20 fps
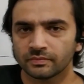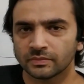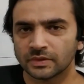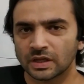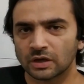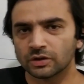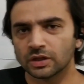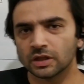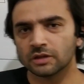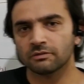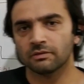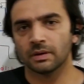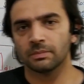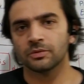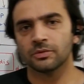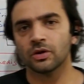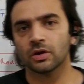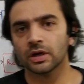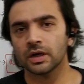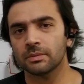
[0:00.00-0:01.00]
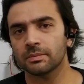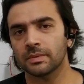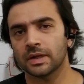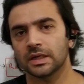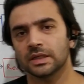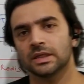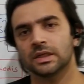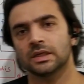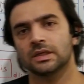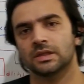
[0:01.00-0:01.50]
Now, this WebSocket
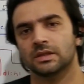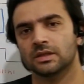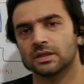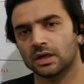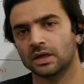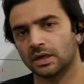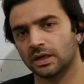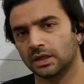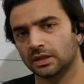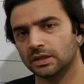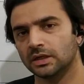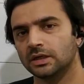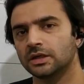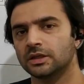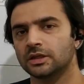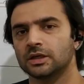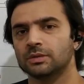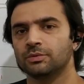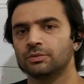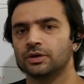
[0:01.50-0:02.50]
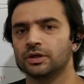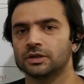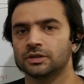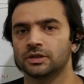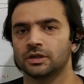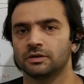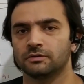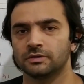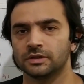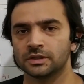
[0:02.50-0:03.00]
manager is another distributed
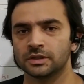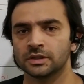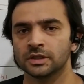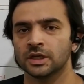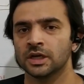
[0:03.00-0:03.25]
service